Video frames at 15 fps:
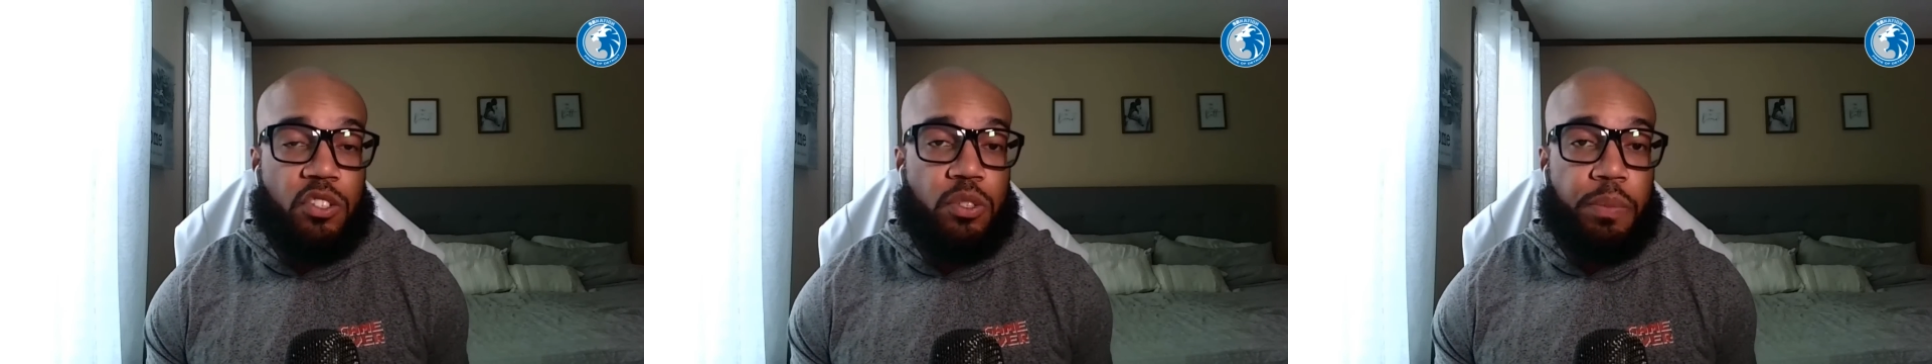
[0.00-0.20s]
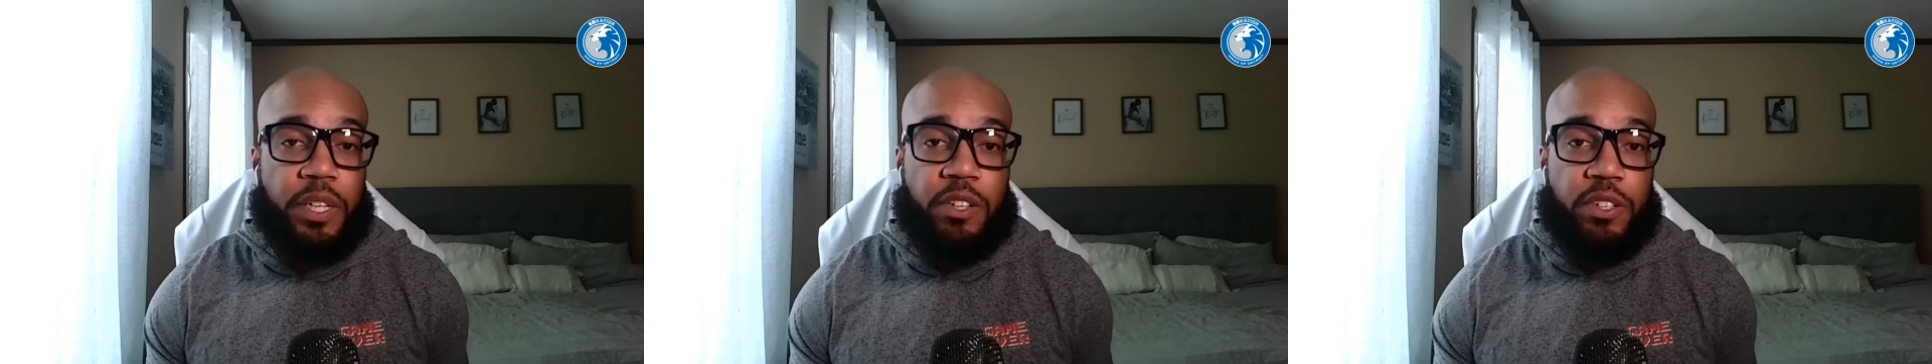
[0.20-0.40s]

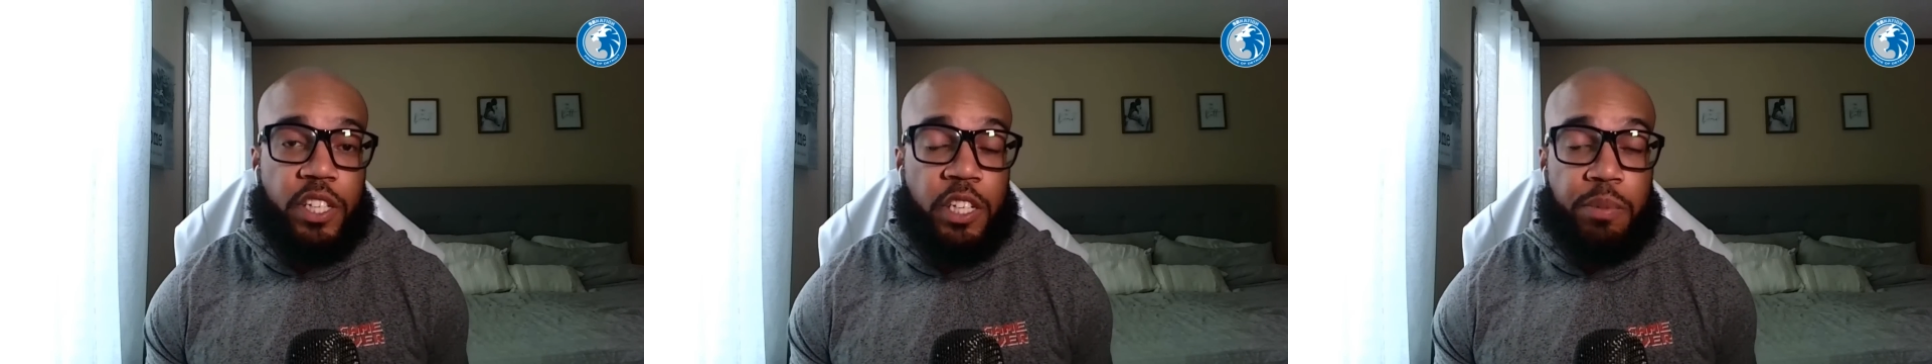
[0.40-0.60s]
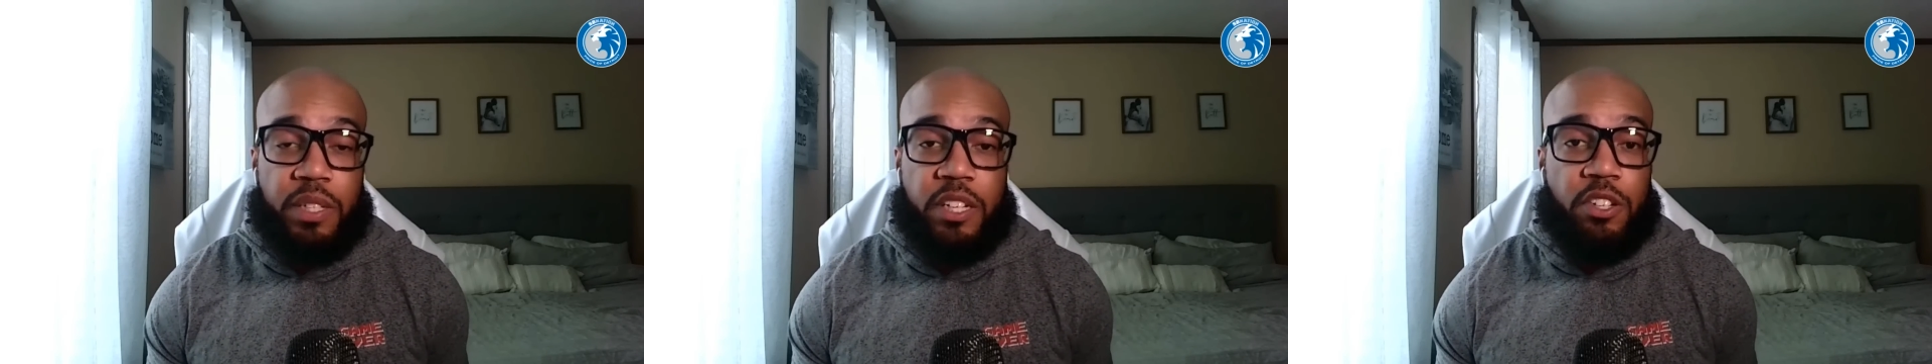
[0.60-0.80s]
Jameer
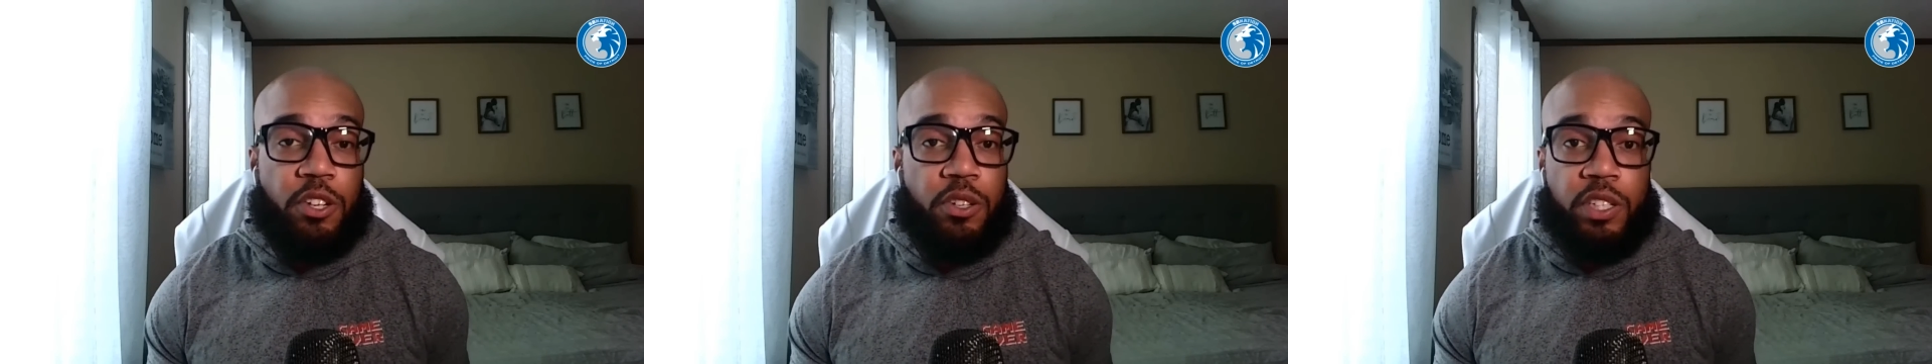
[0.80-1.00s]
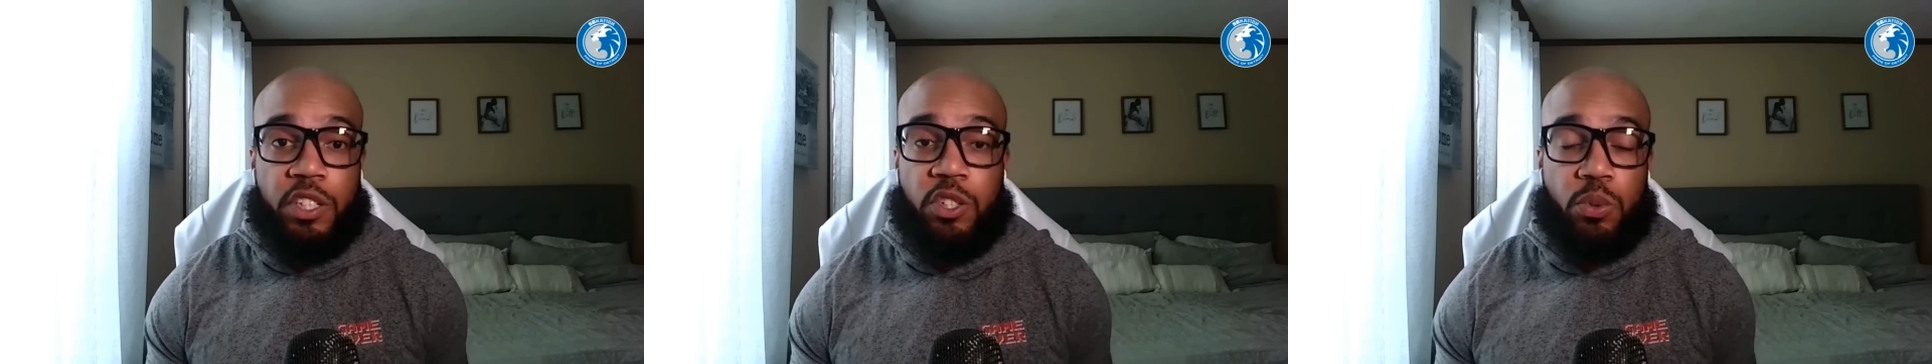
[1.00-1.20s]
Gibbs that
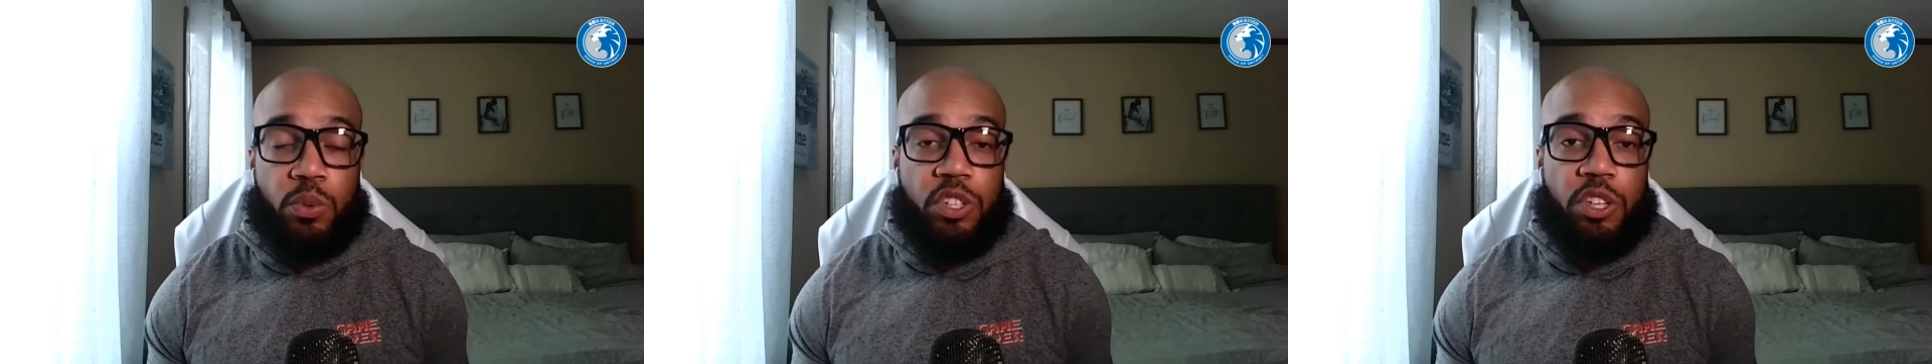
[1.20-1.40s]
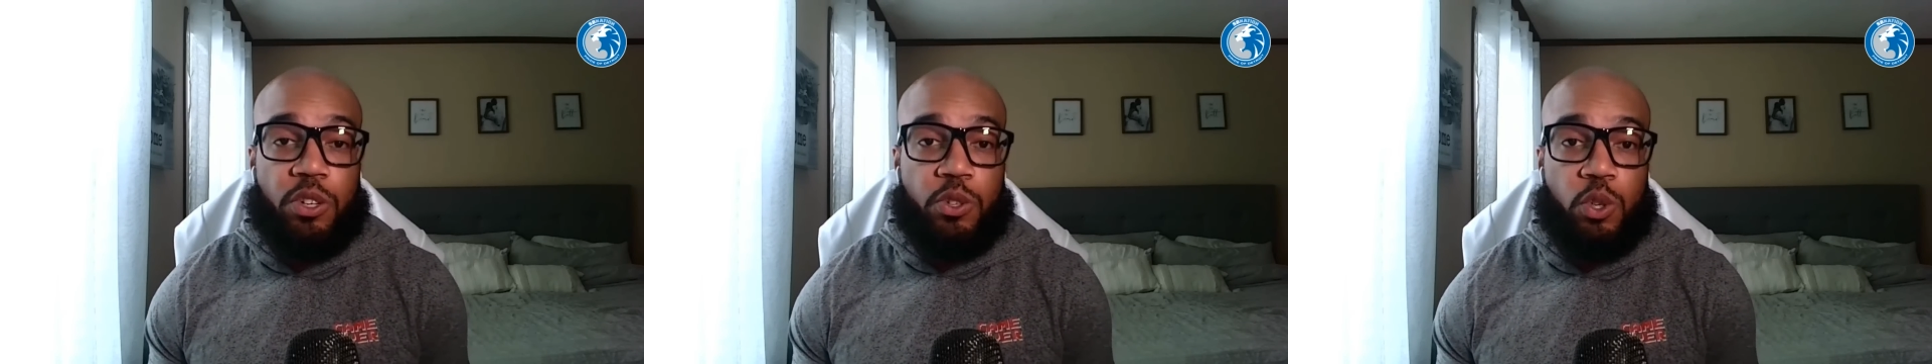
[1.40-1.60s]
turned into
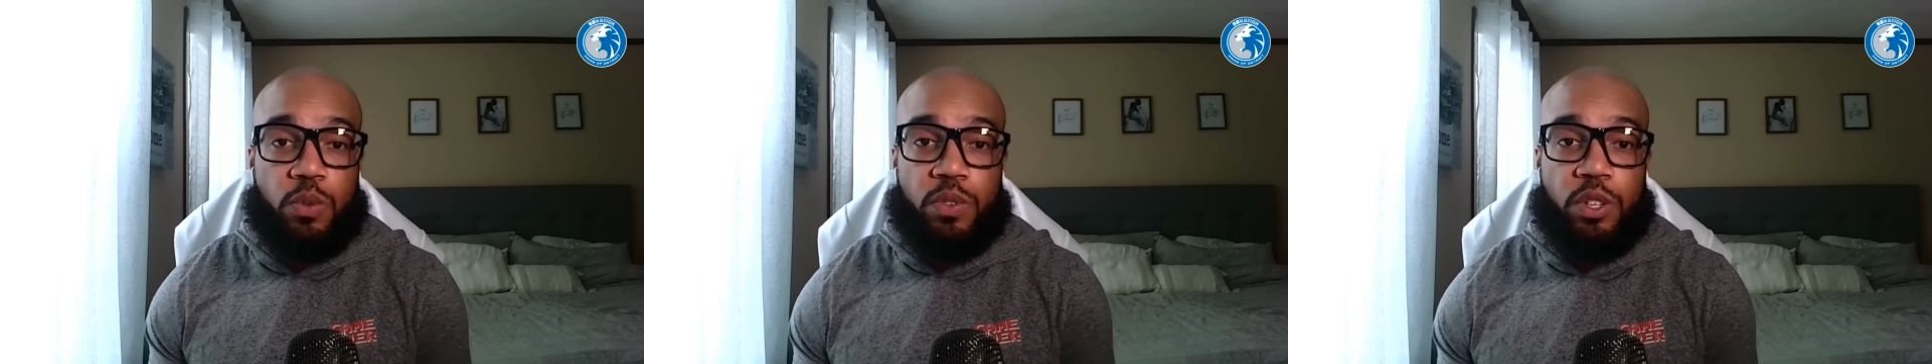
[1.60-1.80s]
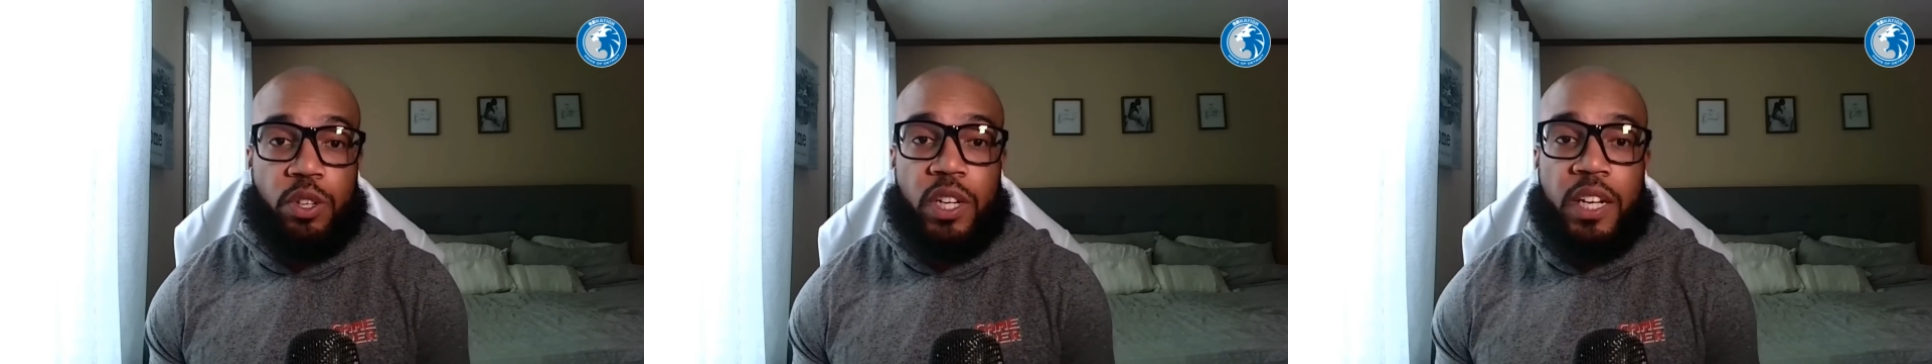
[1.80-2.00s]
a
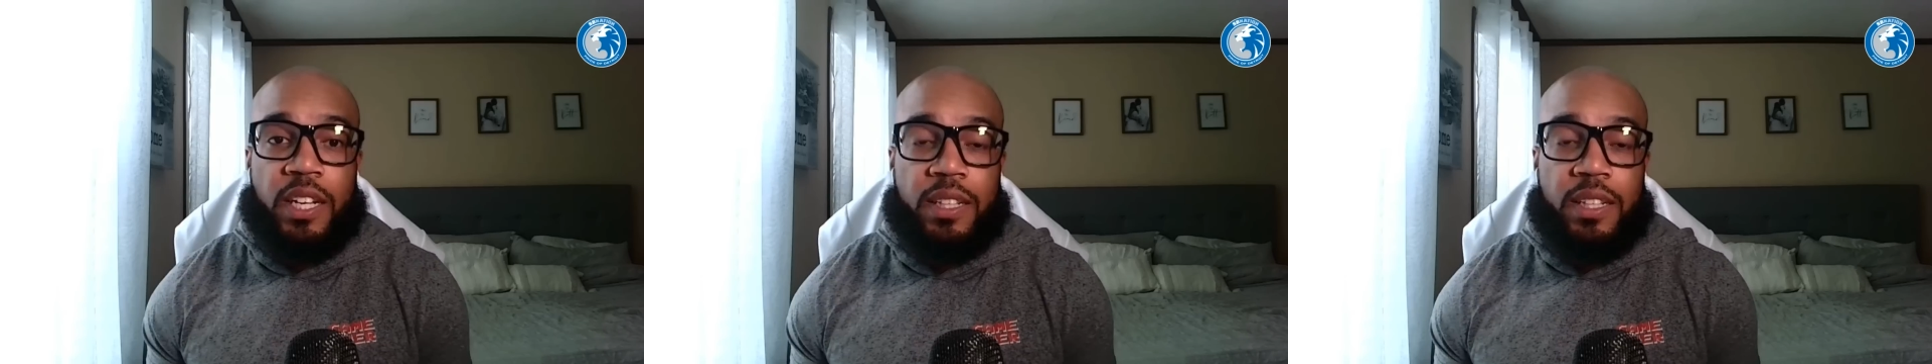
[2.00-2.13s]
turnover